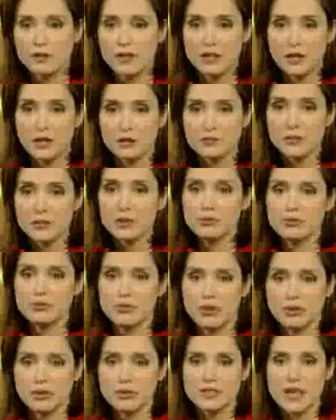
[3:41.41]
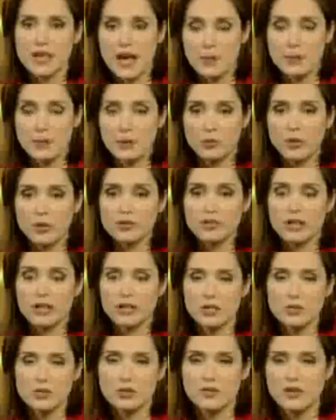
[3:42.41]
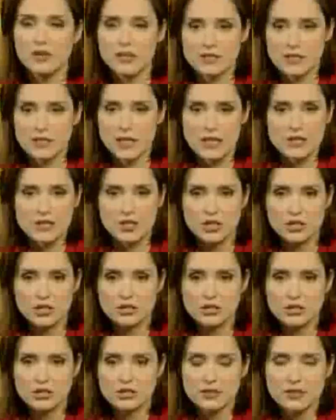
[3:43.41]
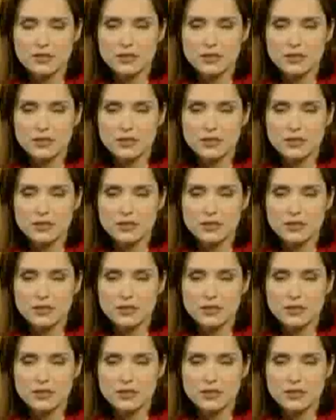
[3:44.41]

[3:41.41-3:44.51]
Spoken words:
that our phones aren't tapped, that we're not under investigation.